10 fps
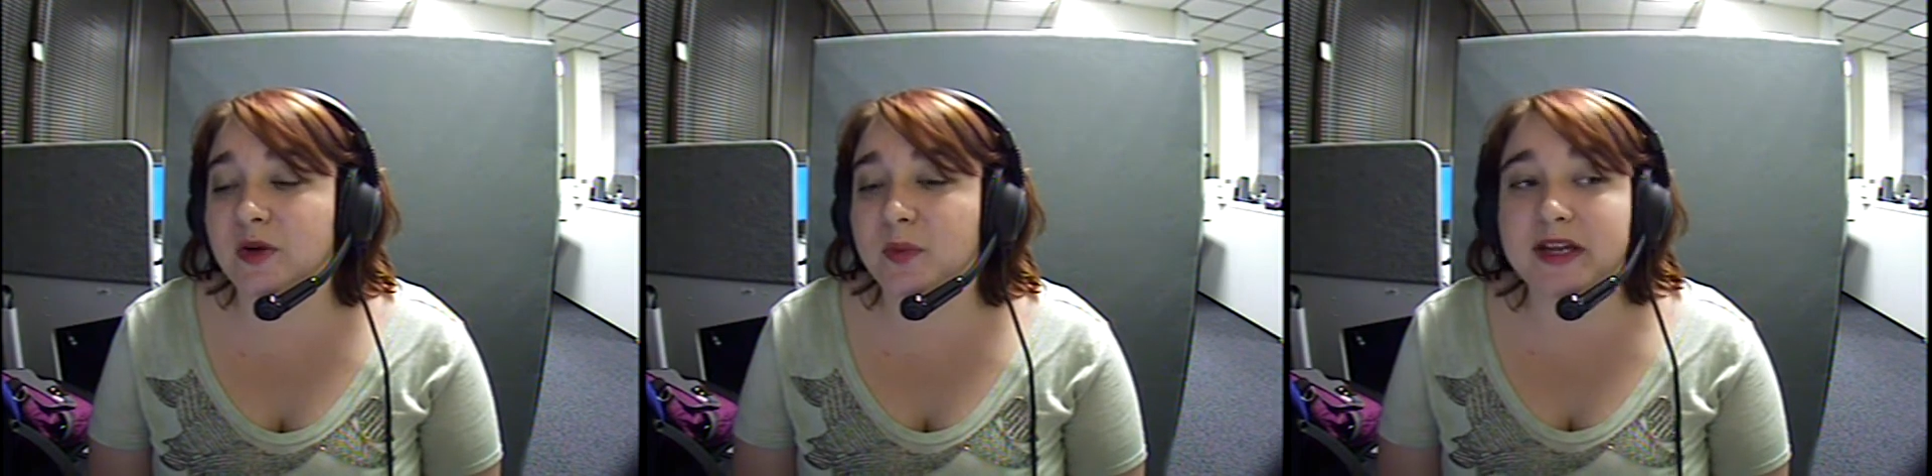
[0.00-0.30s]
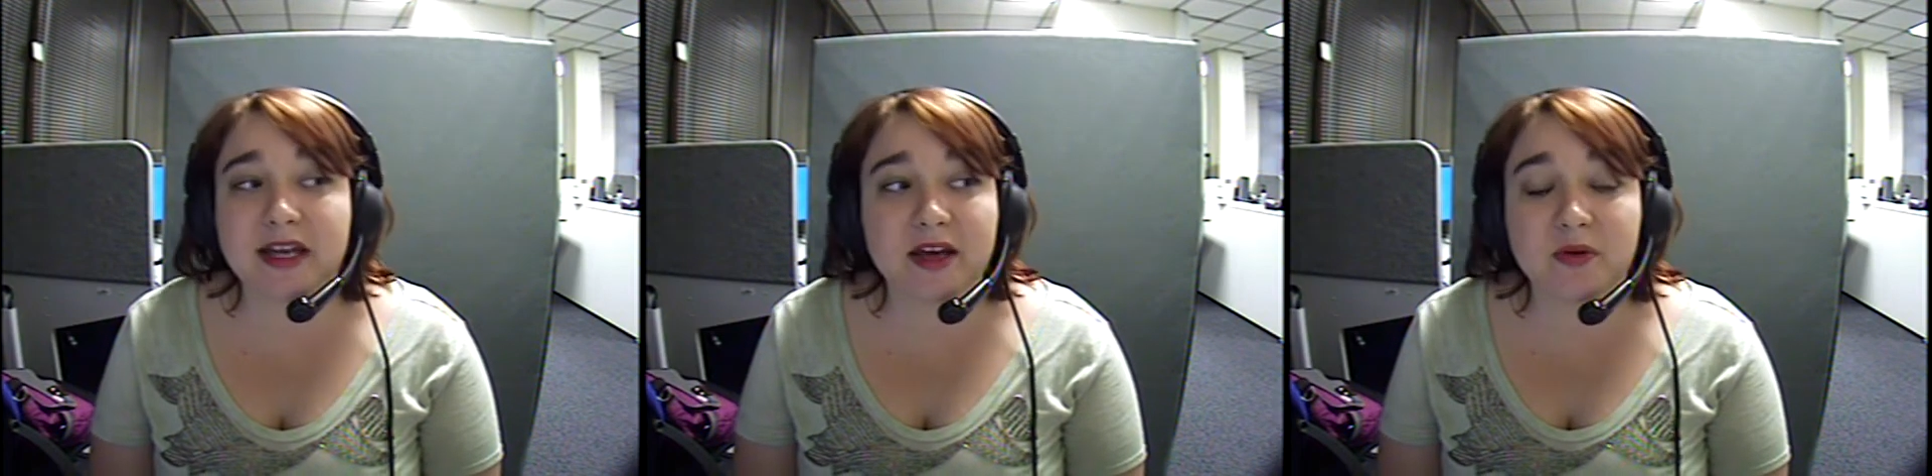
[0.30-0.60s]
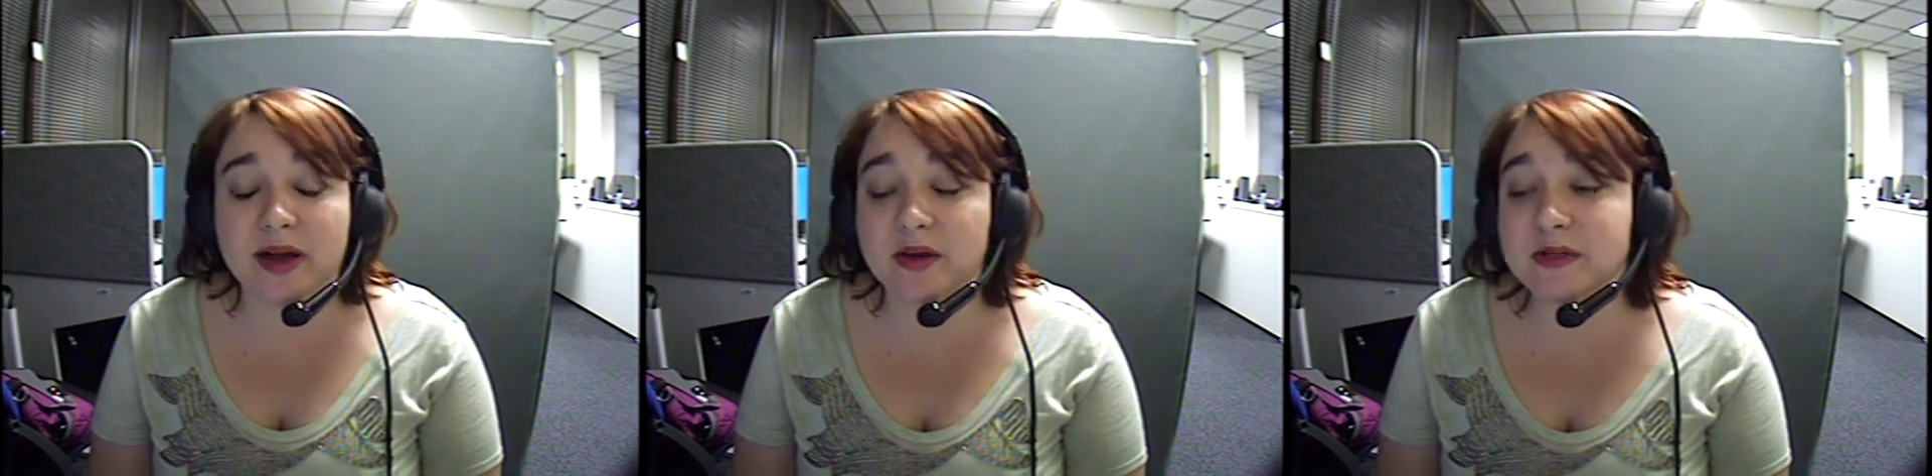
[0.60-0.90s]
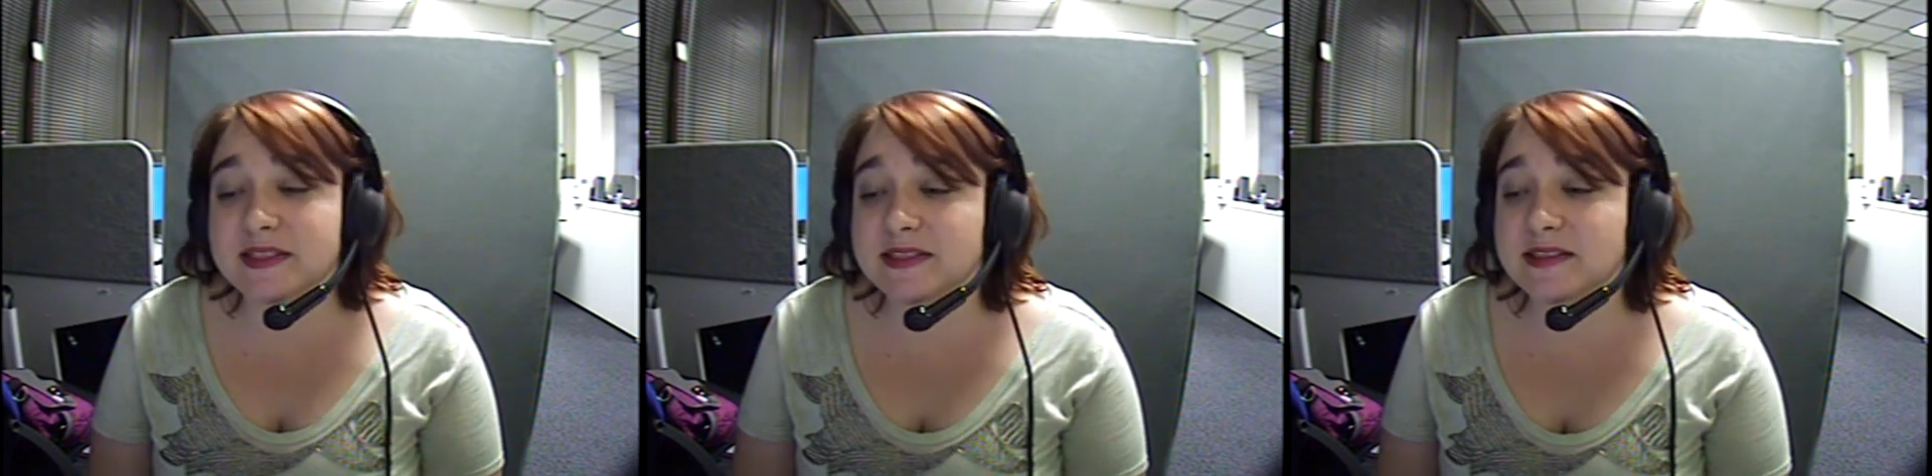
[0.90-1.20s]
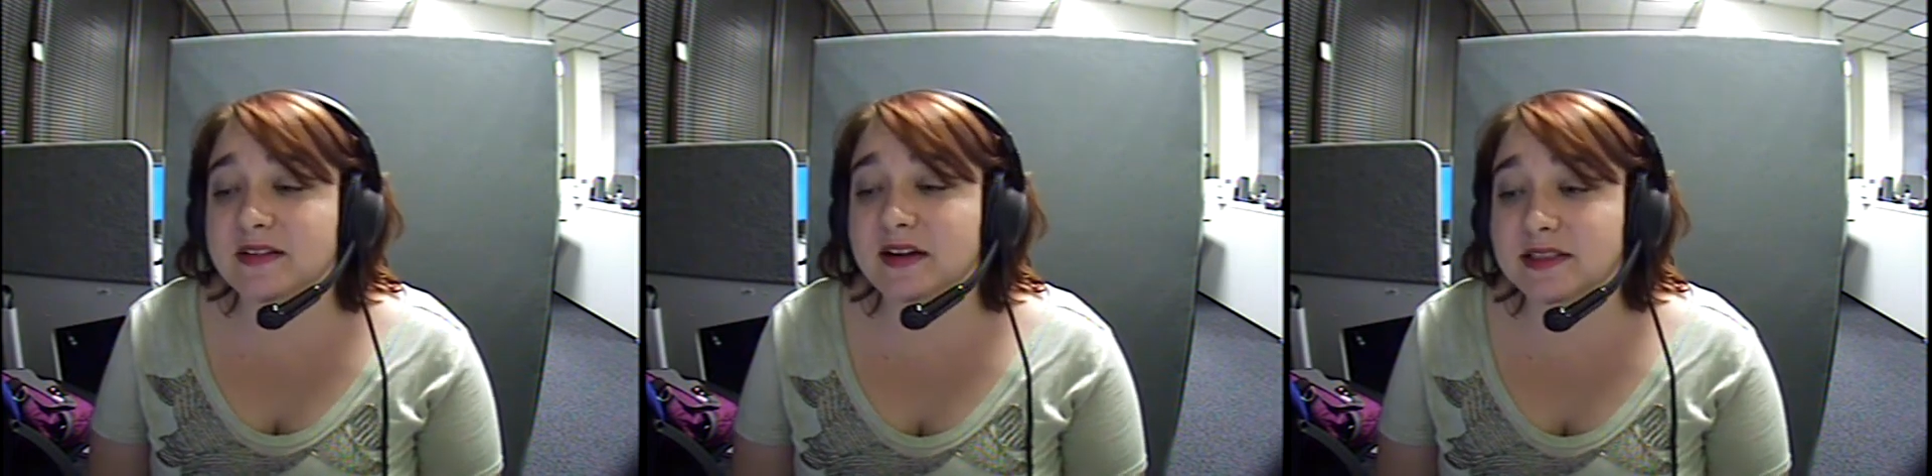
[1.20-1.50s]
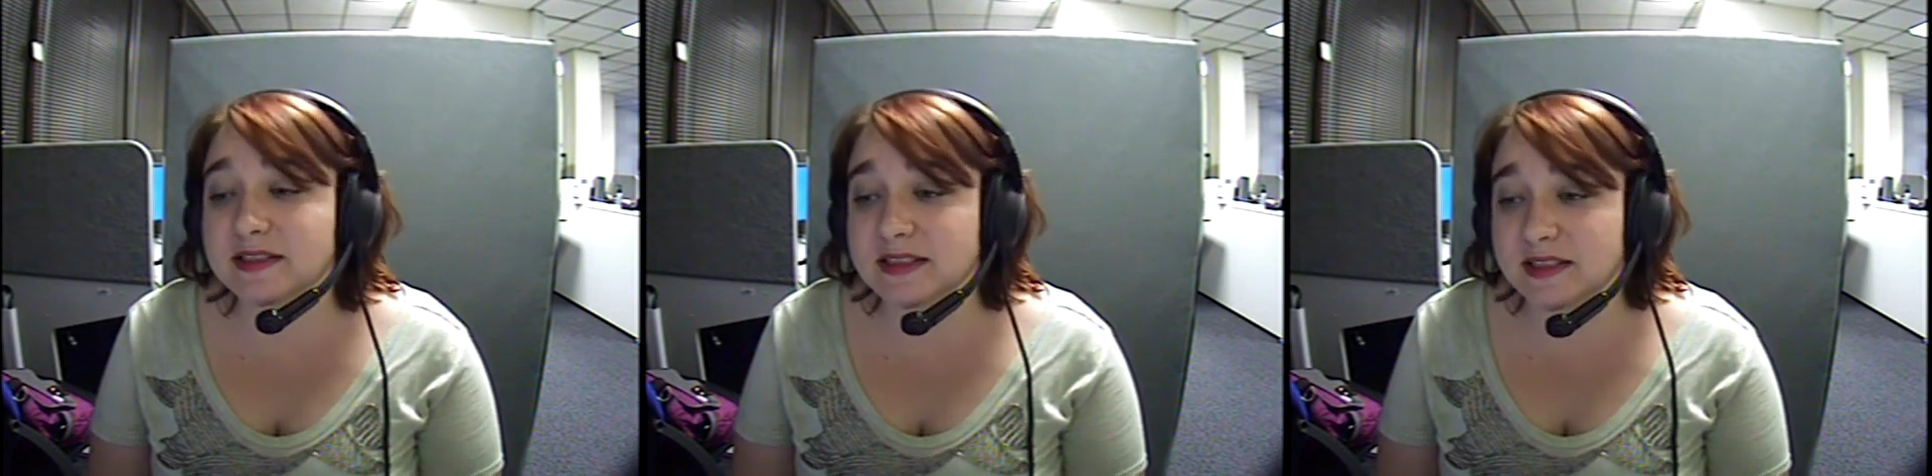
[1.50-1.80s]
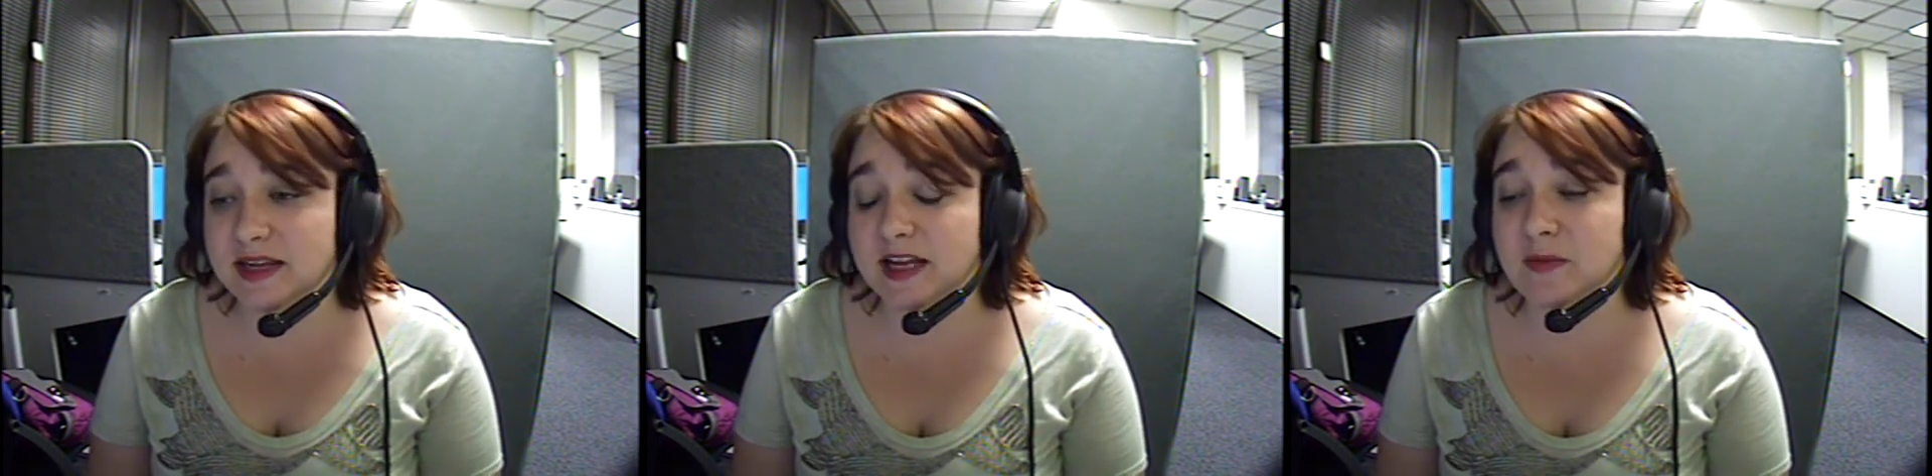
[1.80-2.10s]
By now, I was exhausted.
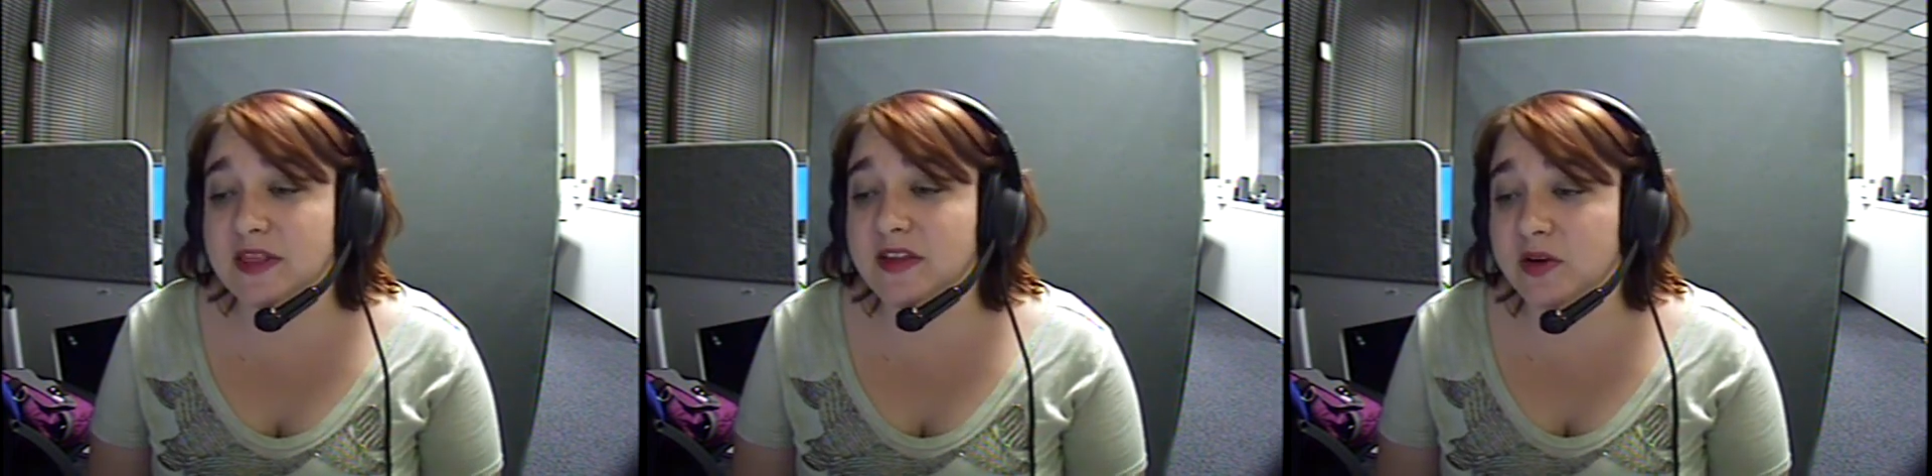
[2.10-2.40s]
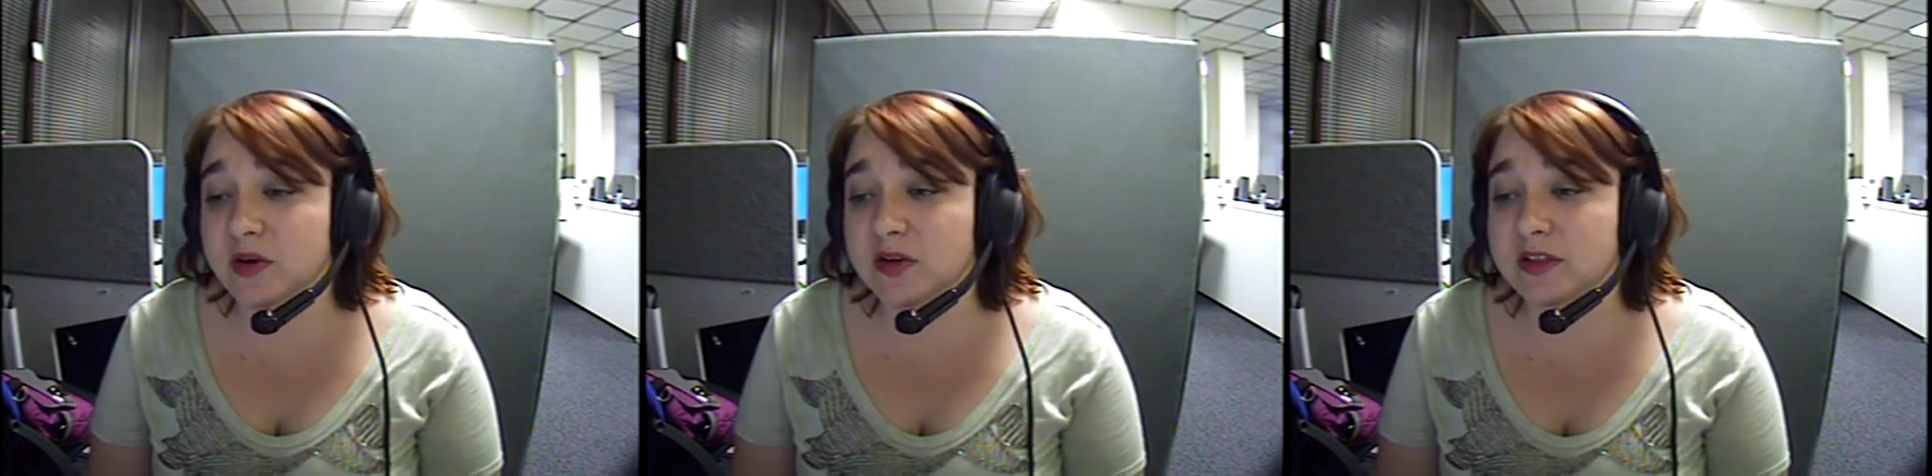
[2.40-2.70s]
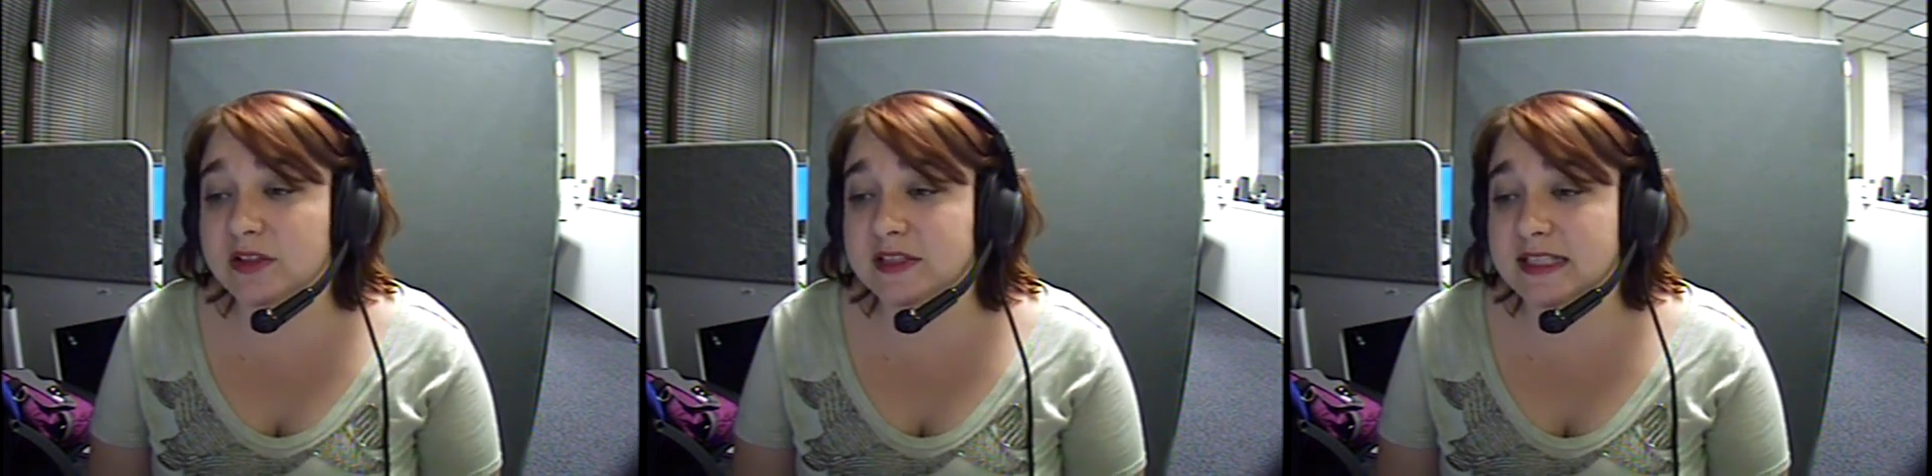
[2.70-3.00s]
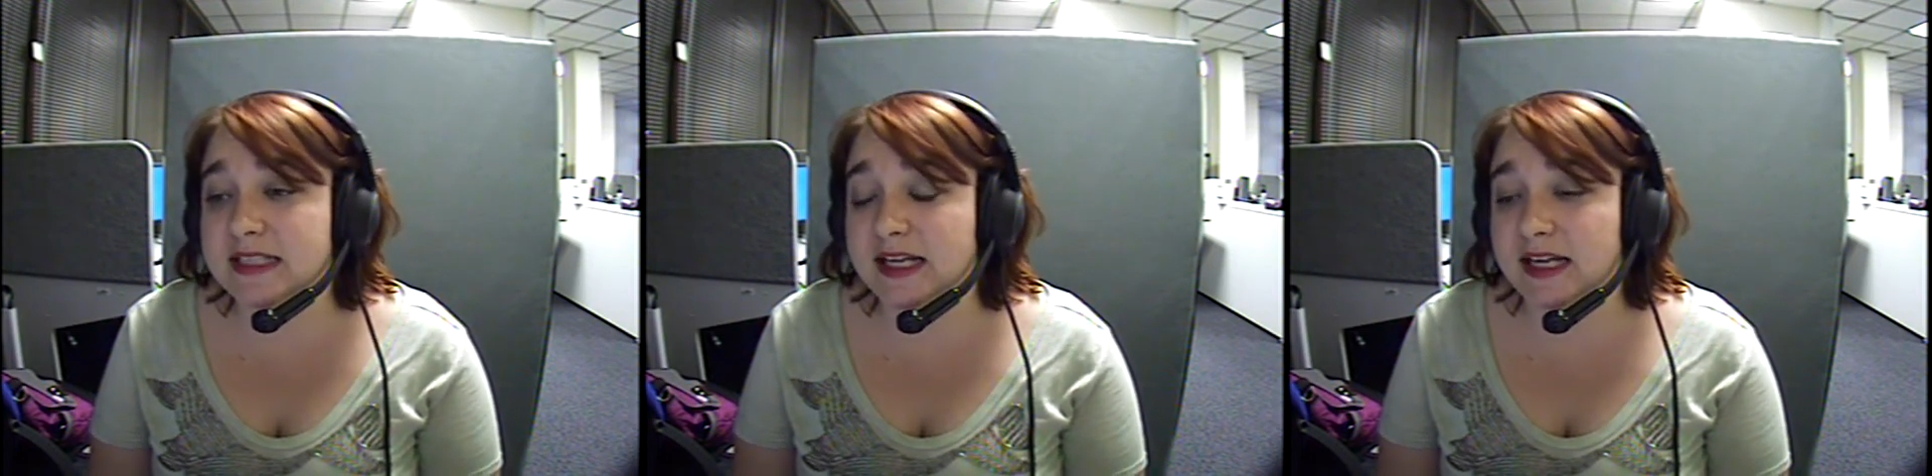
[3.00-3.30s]
I'd been there all day.